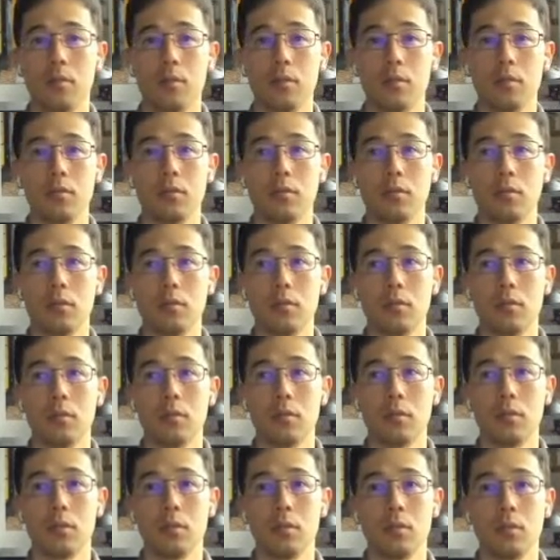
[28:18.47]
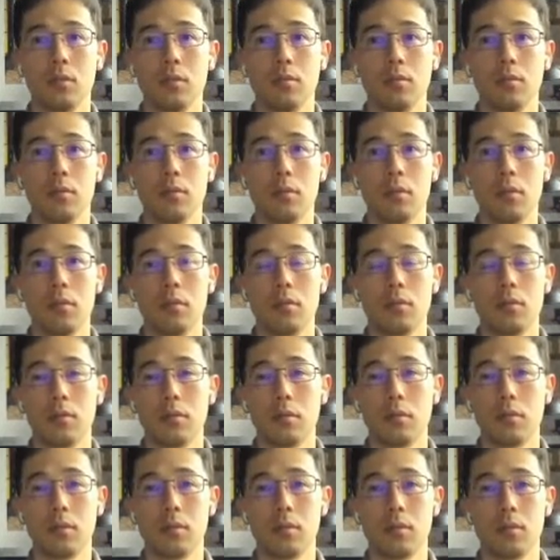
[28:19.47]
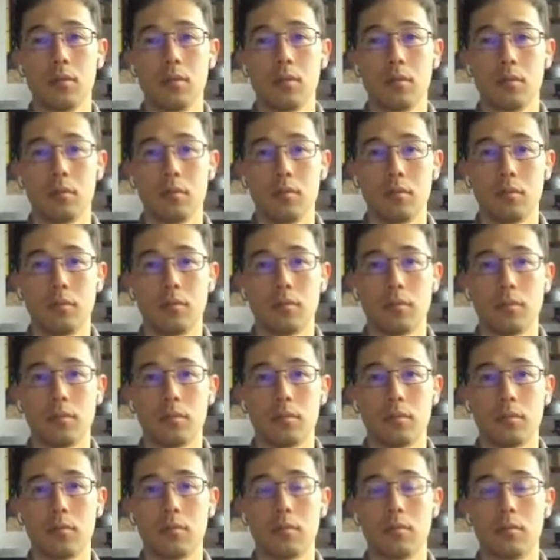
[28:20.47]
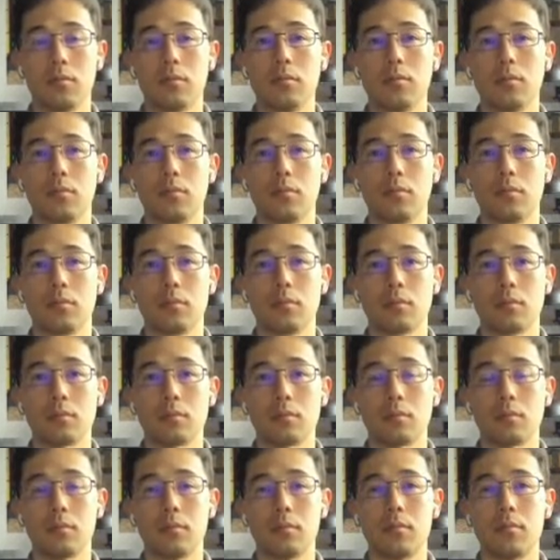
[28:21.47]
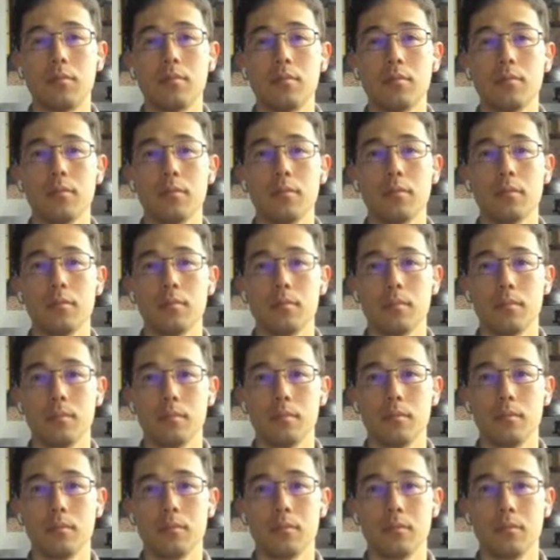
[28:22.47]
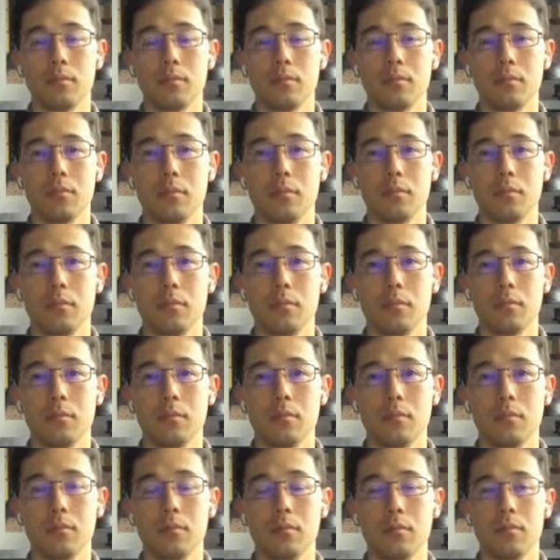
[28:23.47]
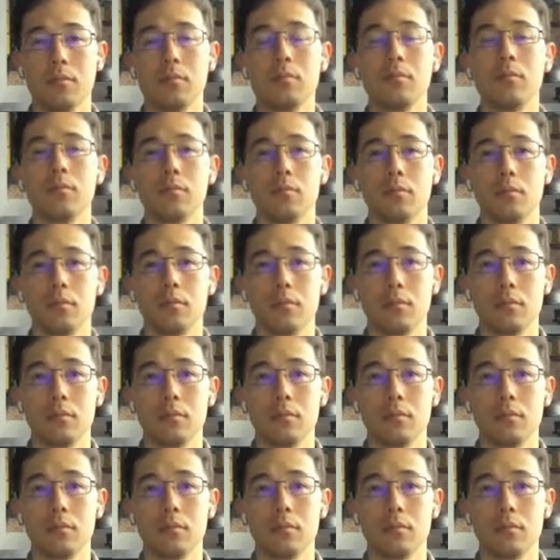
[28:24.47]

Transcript: No words are spoken by the person on screen.